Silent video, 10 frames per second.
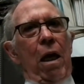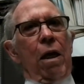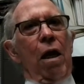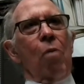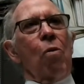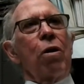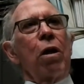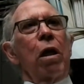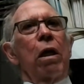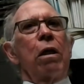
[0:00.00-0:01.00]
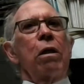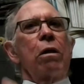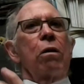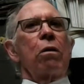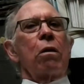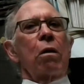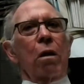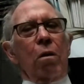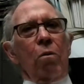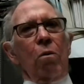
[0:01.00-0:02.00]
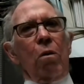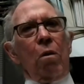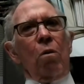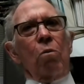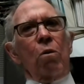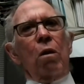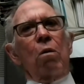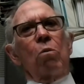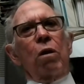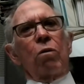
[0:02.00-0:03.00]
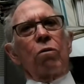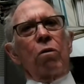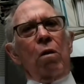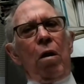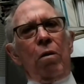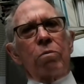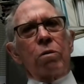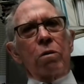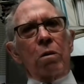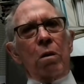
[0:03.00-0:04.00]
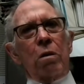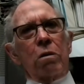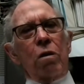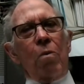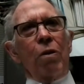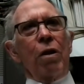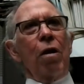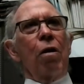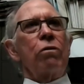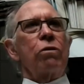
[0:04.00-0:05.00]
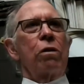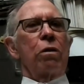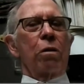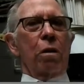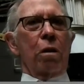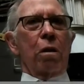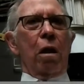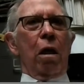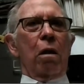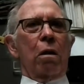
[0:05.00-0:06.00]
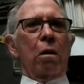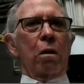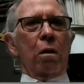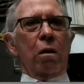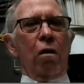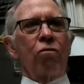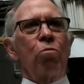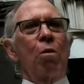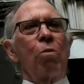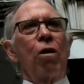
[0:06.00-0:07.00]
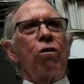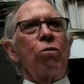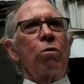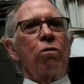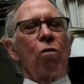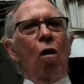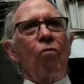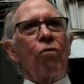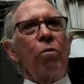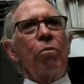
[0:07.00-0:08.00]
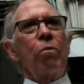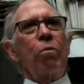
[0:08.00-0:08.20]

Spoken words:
And I want to end with something else that gives me pleasure. It's often,